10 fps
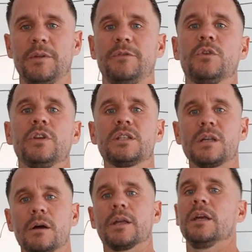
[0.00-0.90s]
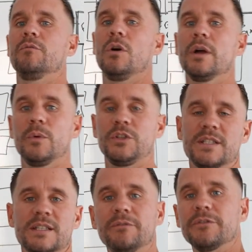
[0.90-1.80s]
If you've got your targeting right, which
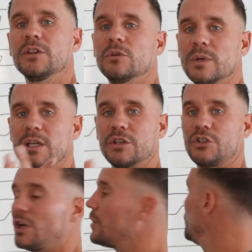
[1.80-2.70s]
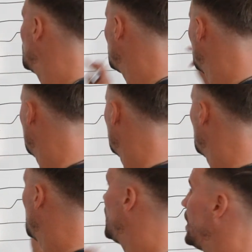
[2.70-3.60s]
is something that we're going to show you.
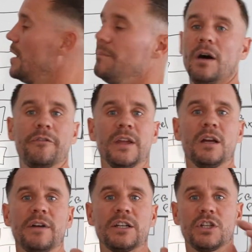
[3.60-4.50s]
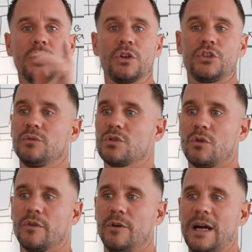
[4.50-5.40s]
I think I've actually got a
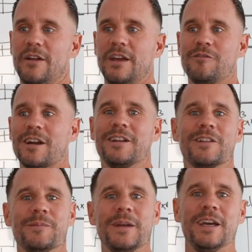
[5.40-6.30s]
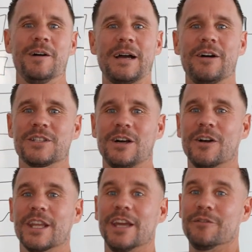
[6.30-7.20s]
tutorial out there running at the minute about
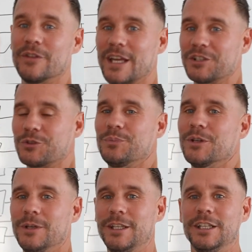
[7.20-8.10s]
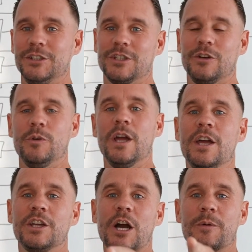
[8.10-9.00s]
targeting for the actual beauty niche. So
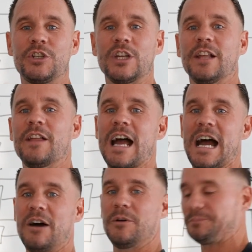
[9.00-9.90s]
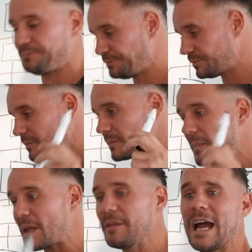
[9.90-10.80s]
go and check that out.
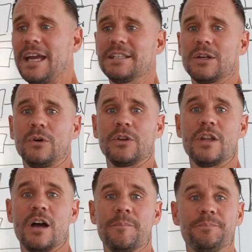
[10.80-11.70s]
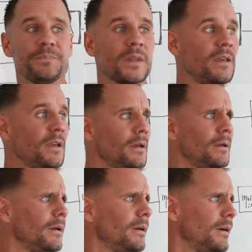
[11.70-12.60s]
That is on, I
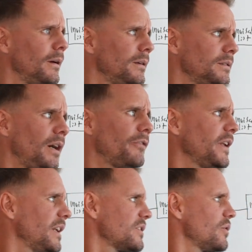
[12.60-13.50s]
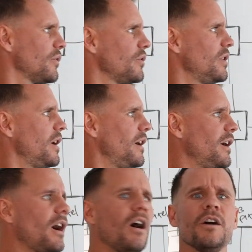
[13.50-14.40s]
think that's on
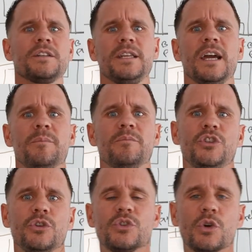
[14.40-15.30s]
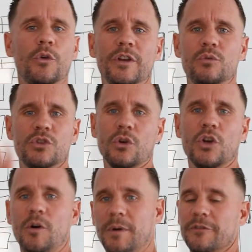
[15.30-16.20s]

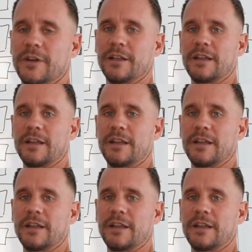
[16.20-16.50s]
rdmtutorial.com, I think.